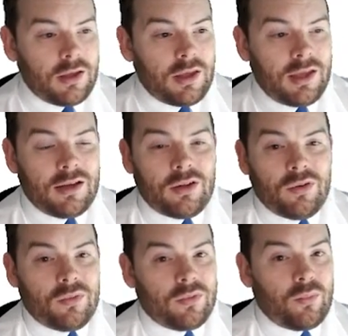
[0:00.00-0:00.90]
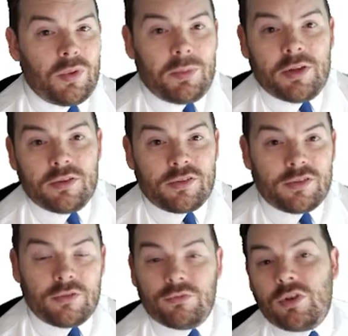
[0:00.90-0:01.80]
England women's
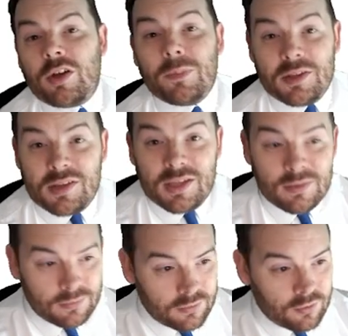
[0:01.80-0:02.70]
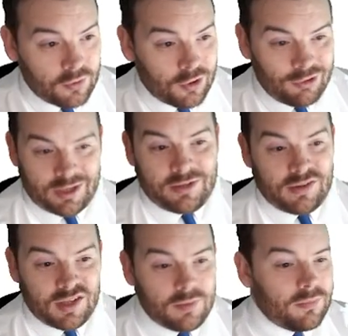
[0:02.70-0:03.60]
rugby team or cricket
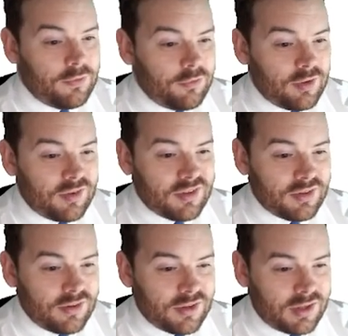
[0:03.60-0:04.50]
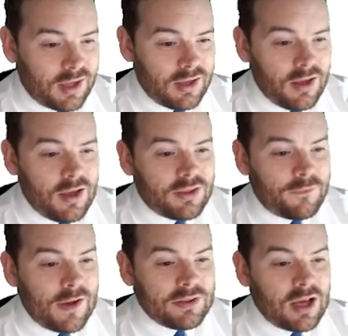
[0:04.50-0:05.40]
team, for instance. Okay, the
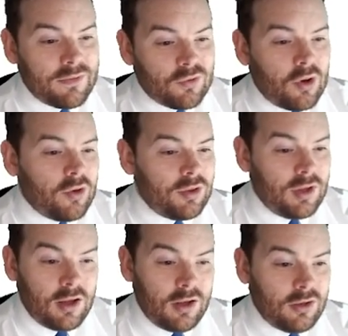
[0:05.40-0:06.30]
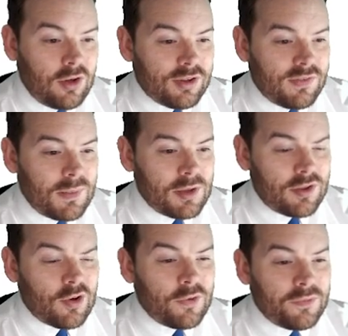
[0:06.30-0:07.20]
fact that I've got uh, lots of
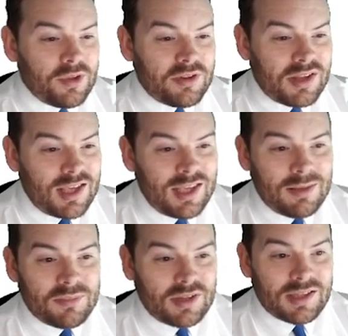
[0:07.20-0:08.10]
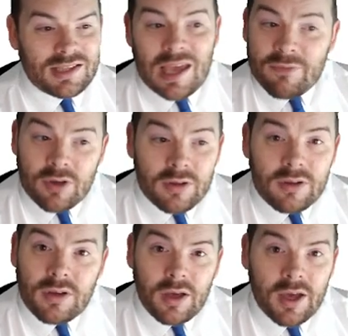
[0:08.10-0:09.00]
images of the team together.
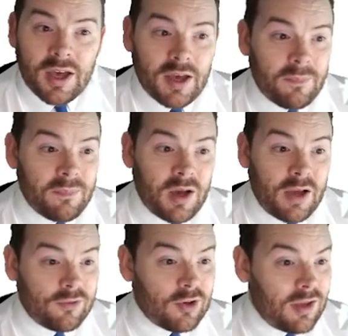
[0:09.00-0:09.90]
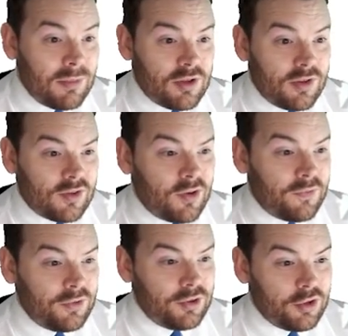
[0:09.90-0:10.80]
Um, I've got images
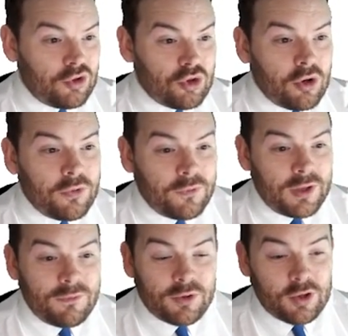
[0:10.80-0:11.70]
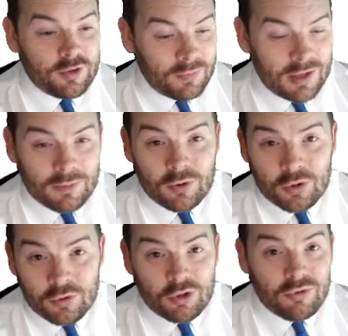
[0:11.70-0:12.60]
of the trophy for those people
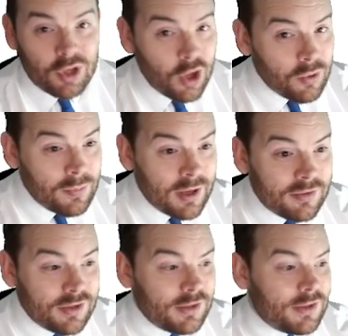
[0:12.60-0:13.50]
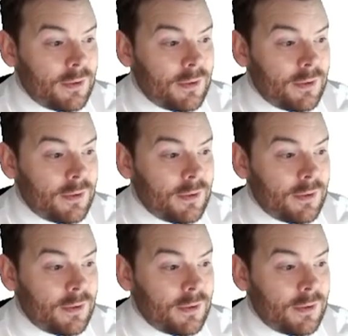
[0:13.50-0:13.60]
who do know about it.